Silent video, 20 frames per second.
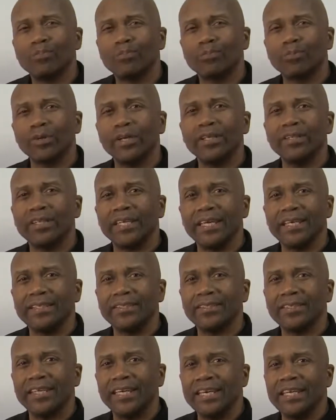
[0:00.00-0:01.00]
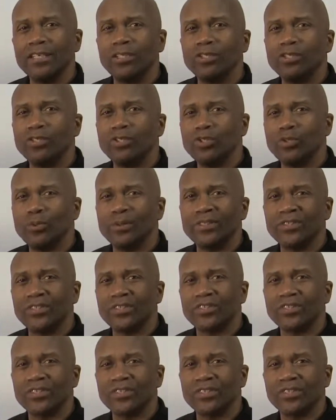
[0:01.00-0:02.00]
pray things into
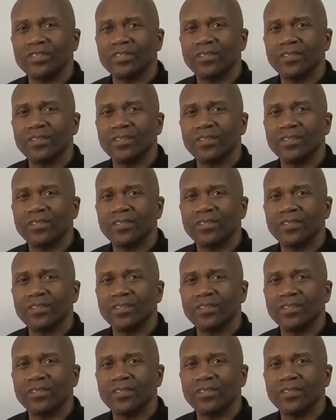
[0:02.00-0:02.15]
existence.